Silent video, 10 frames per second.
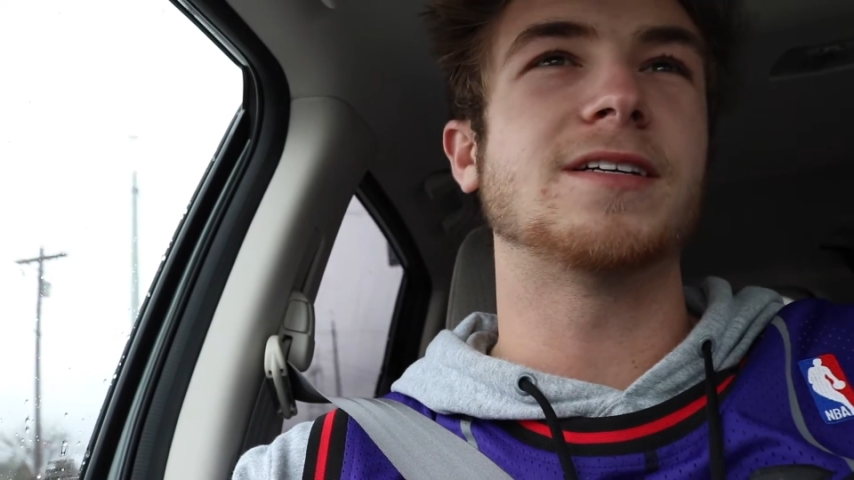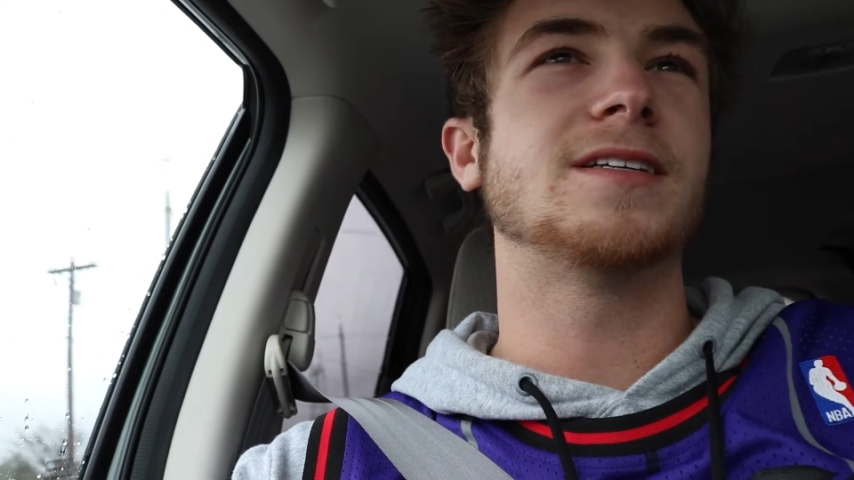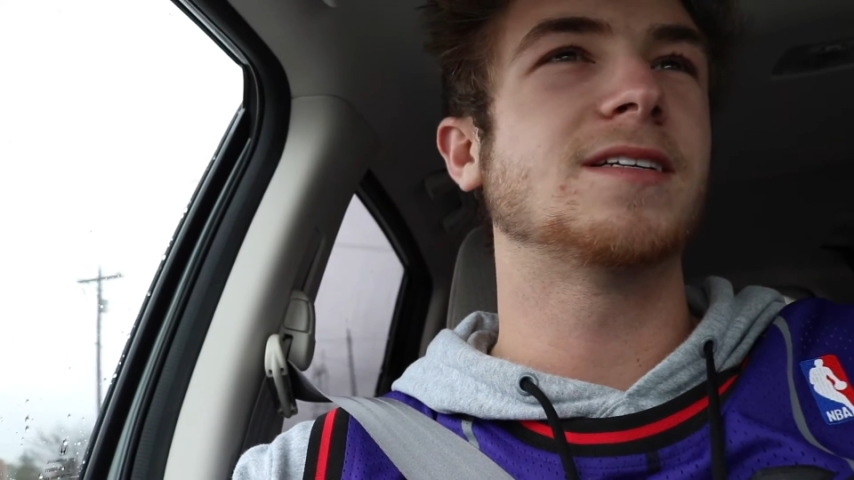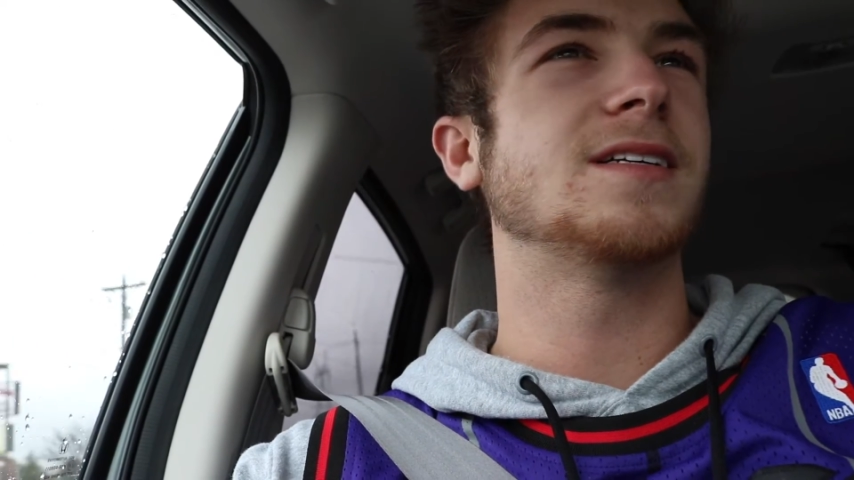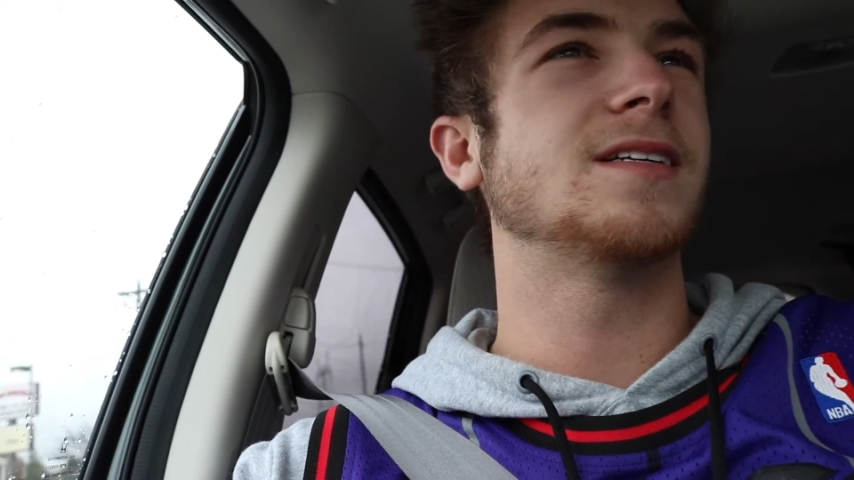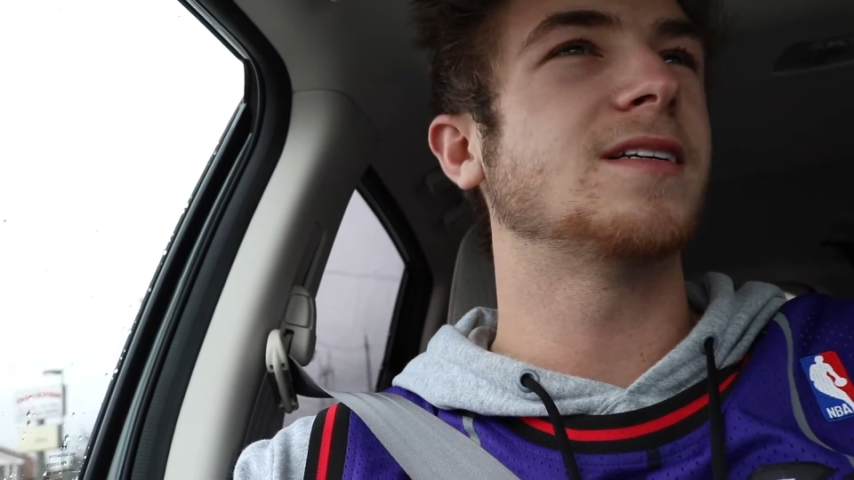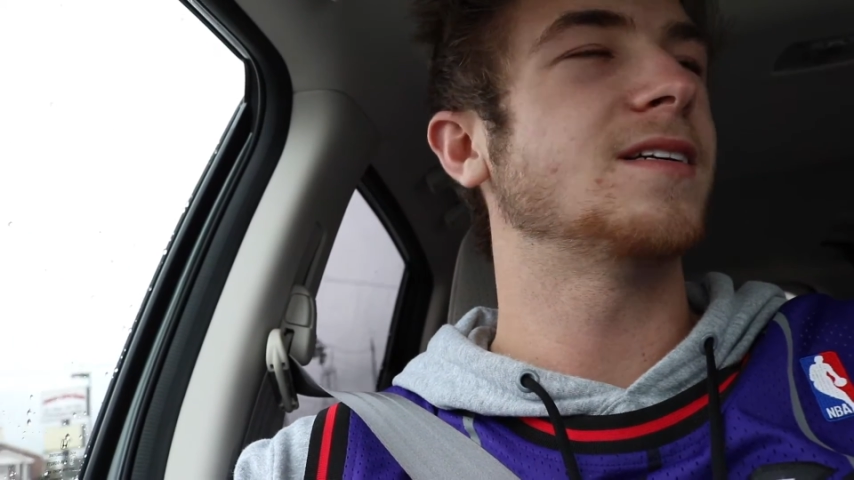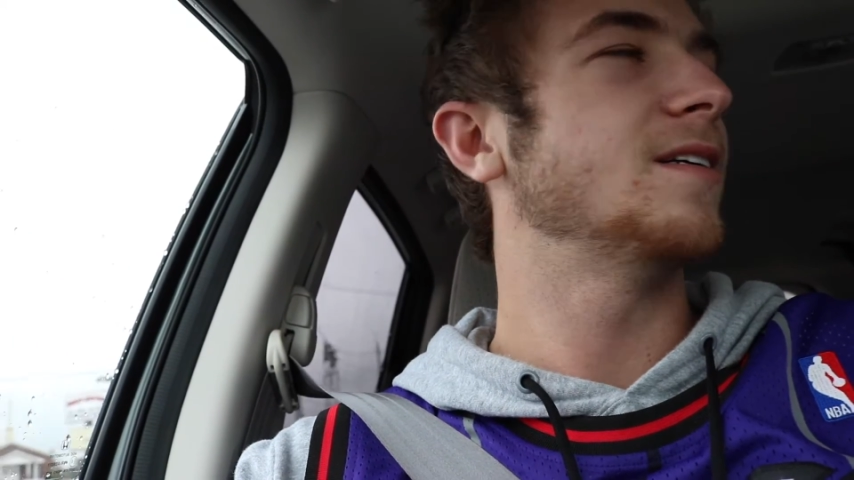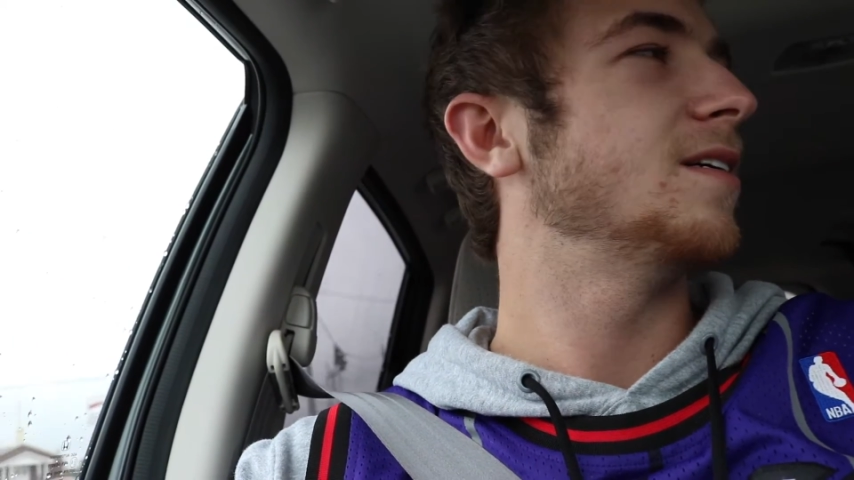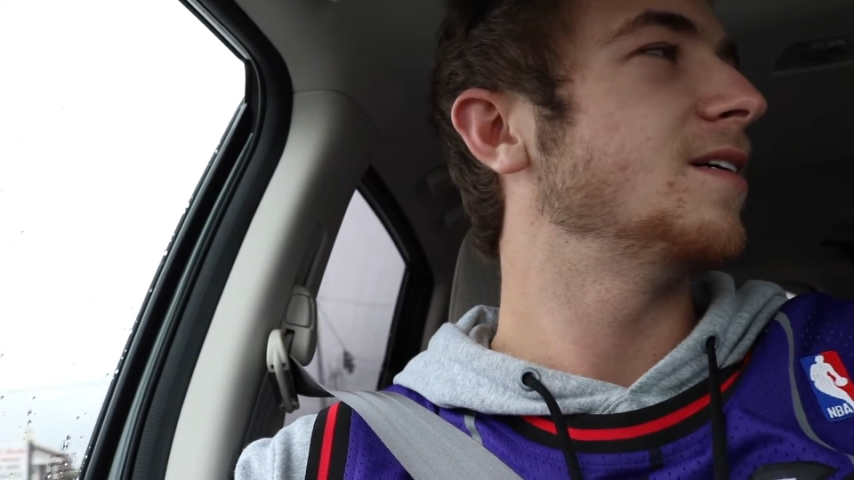I
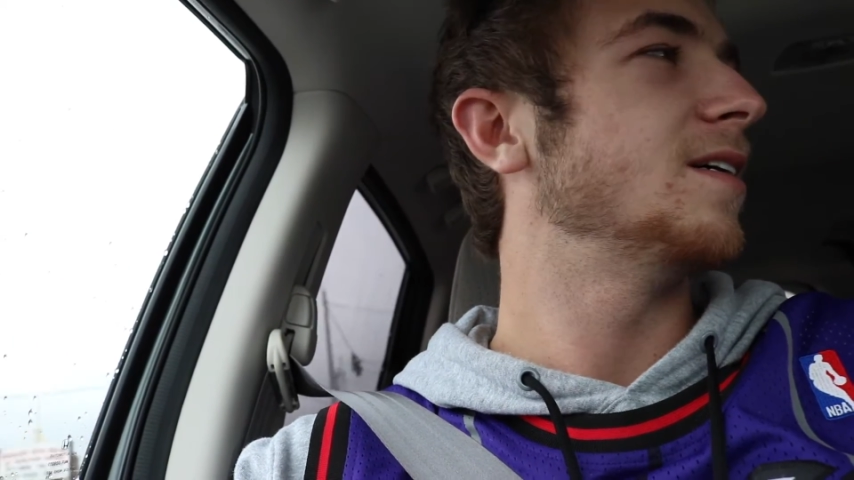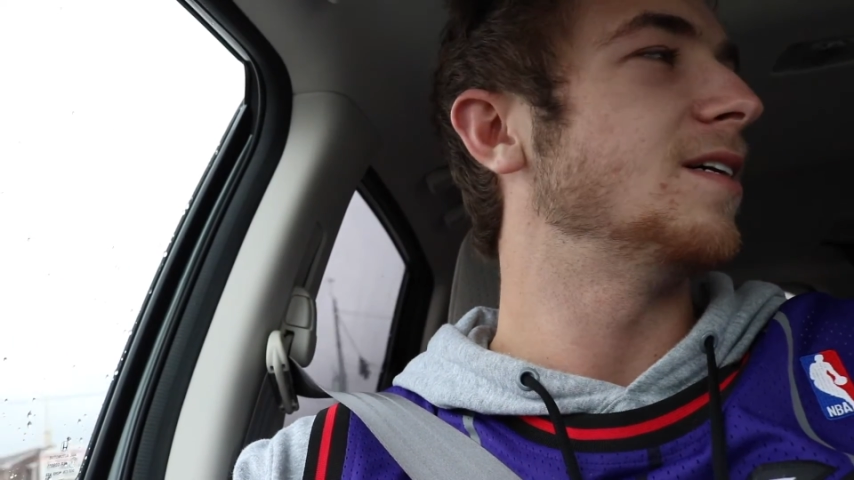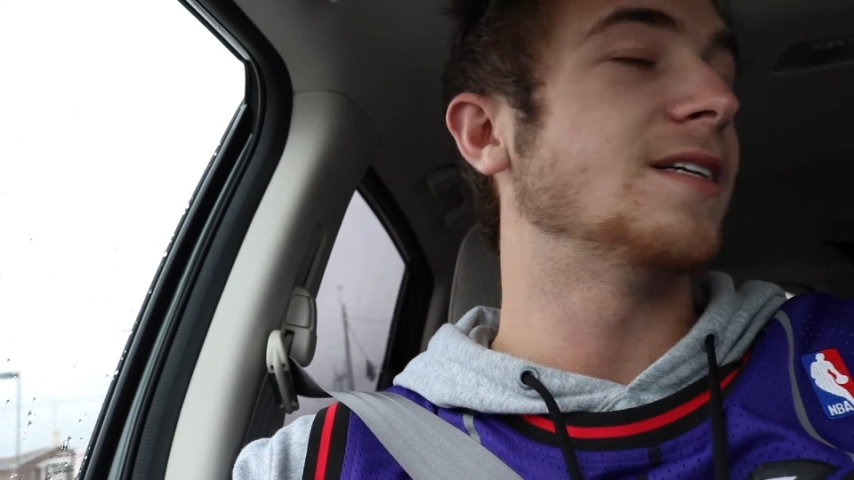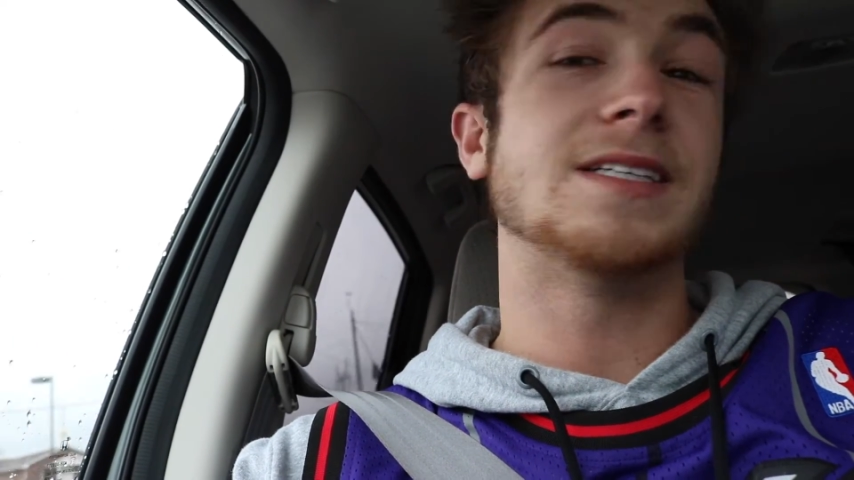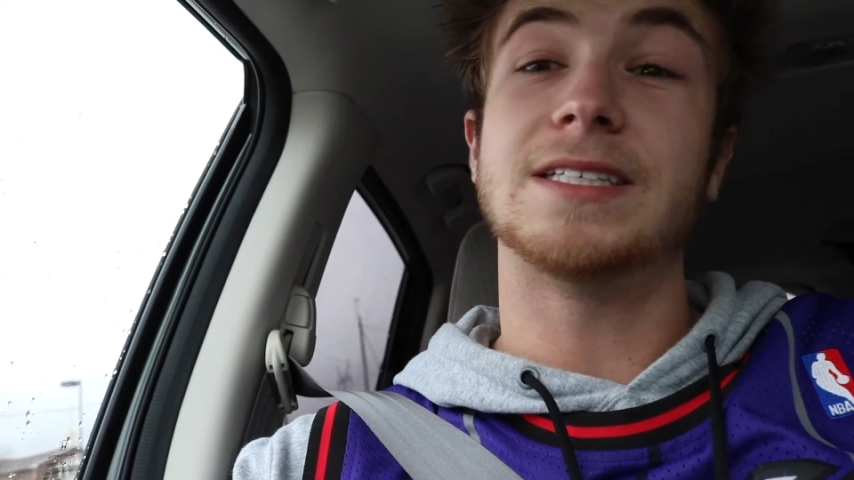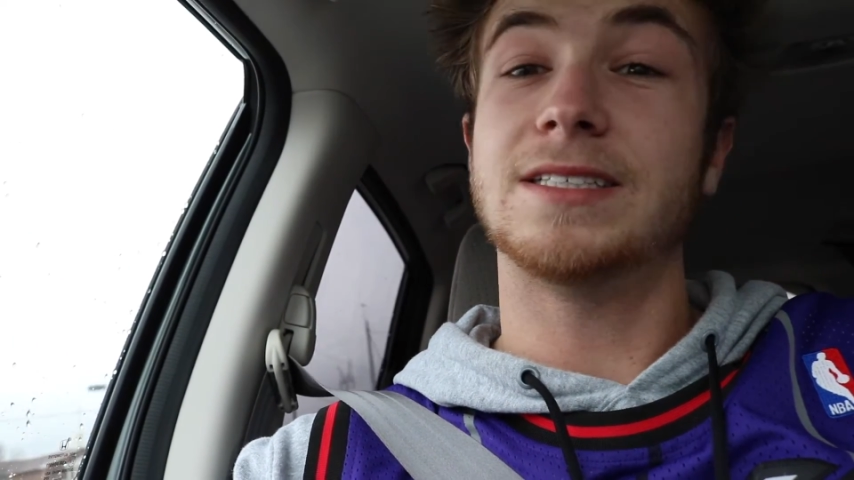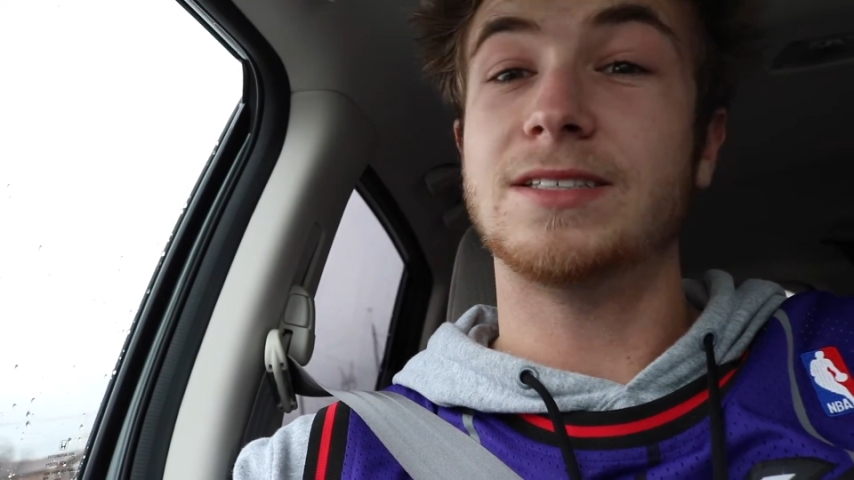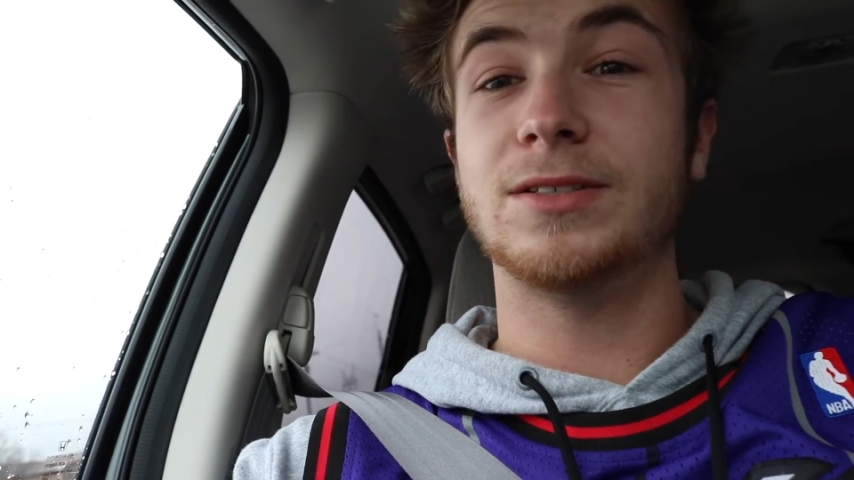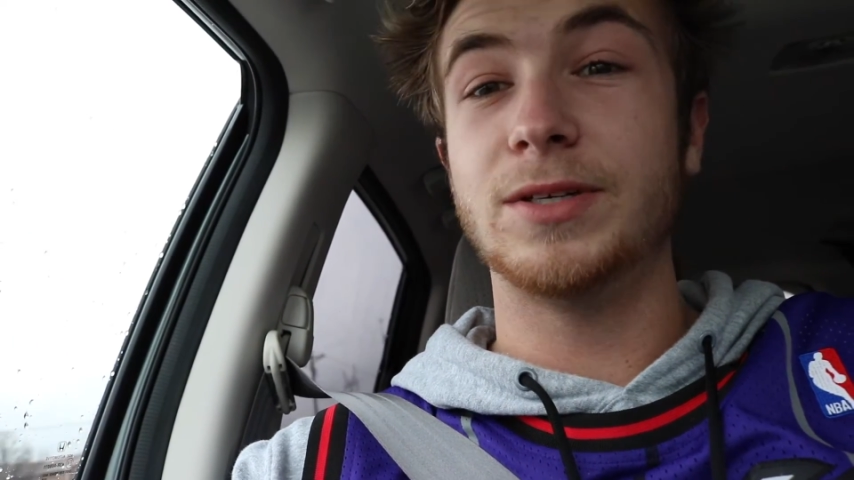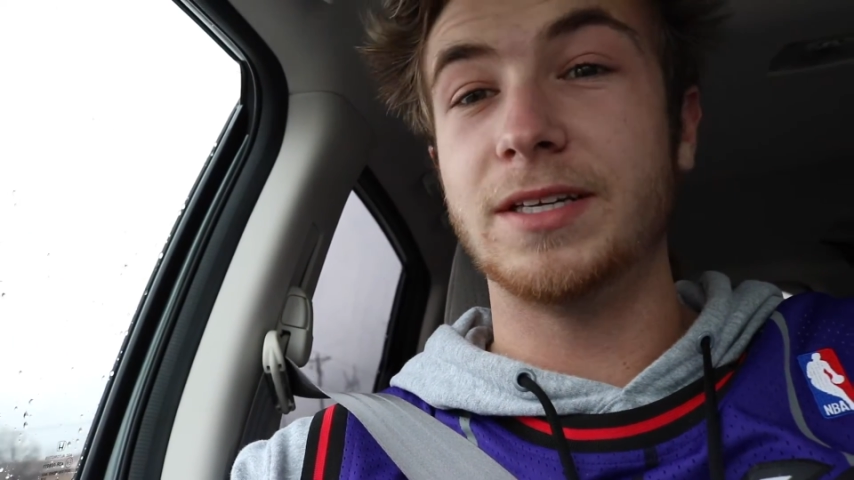don't
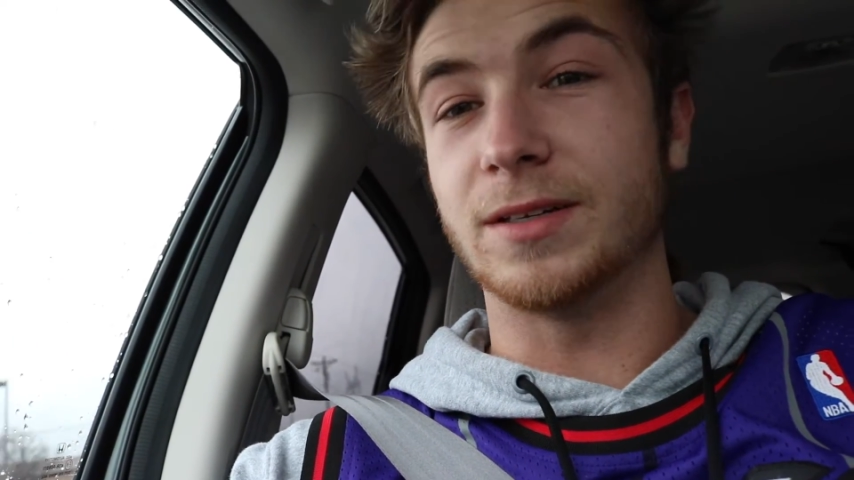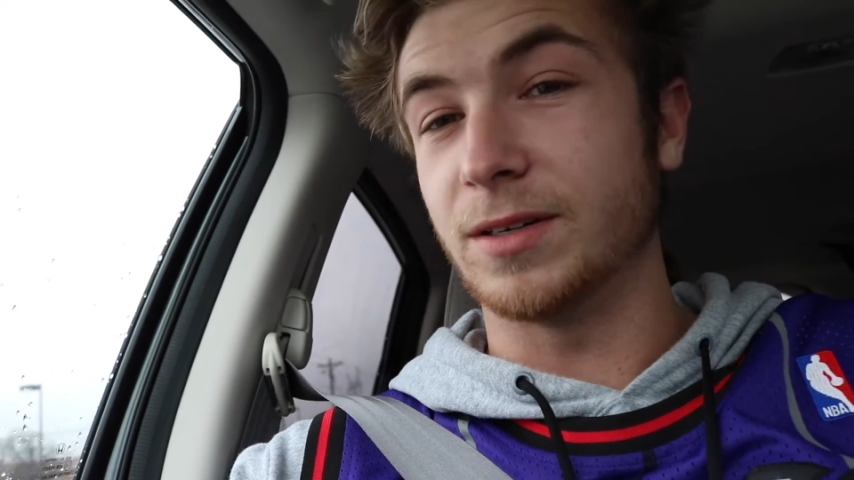know either.